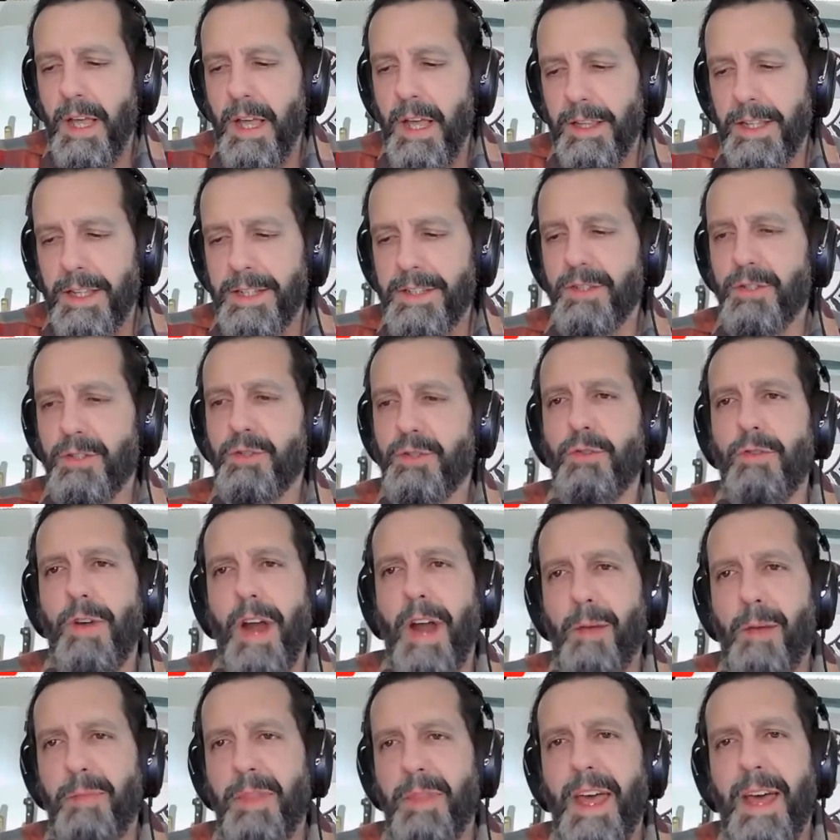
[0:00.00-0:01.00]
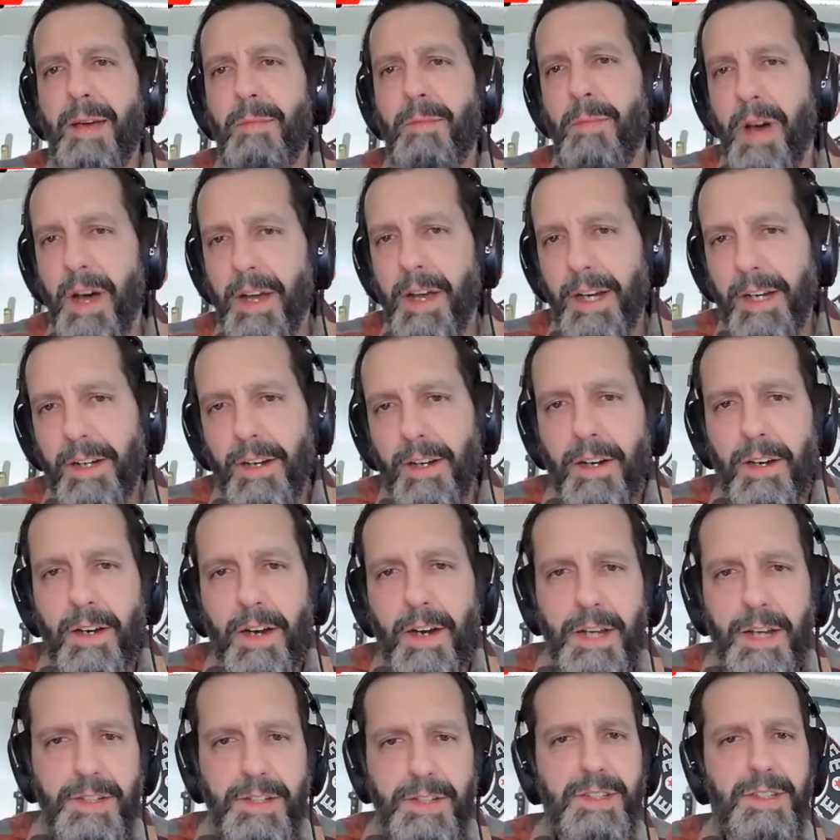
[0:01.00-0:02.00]
let's drop that moniker
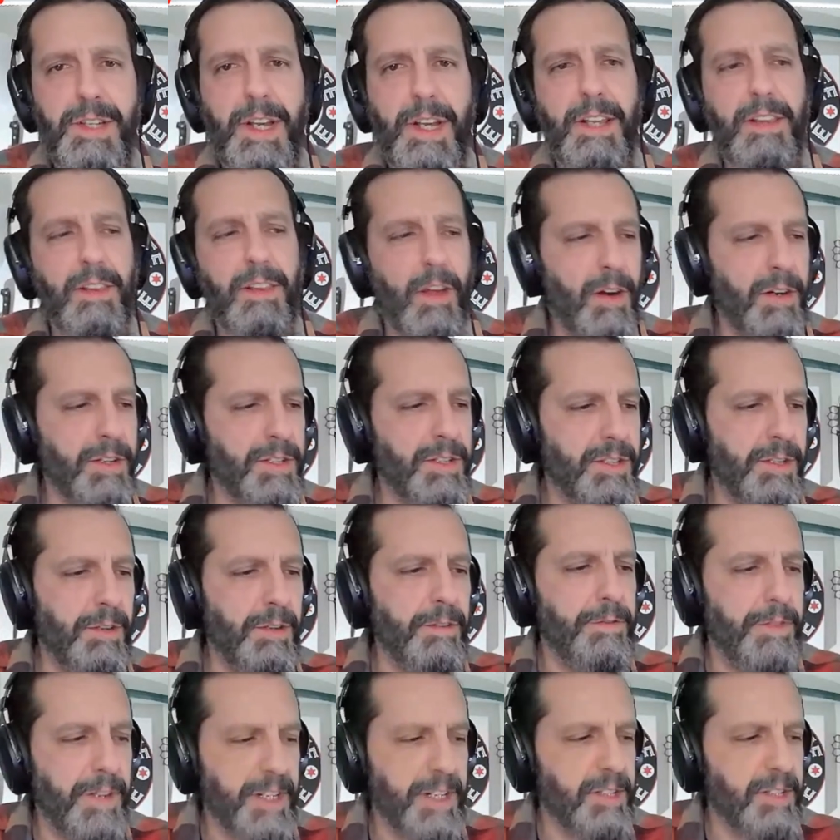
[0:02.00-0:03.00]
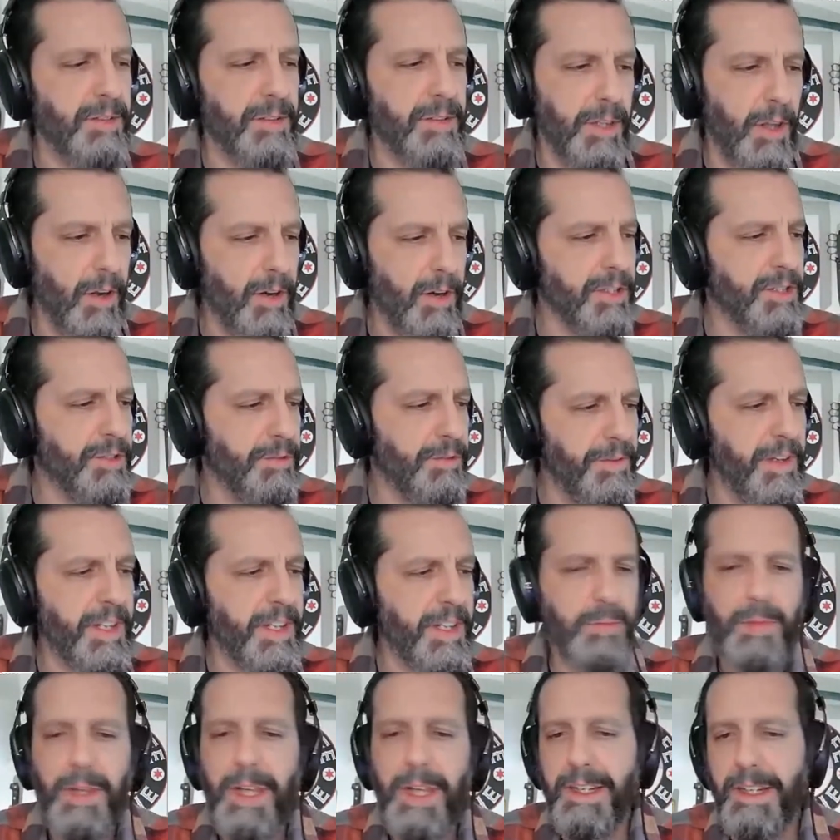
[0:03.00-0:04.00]
and just say large fixed large
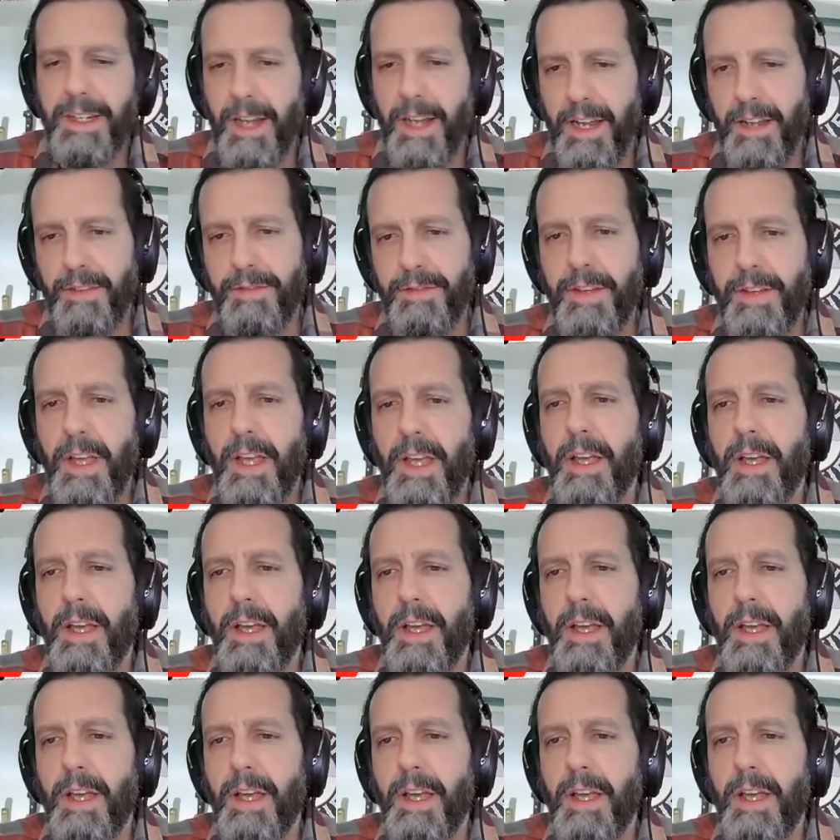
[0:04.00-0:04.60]
fixed blade knife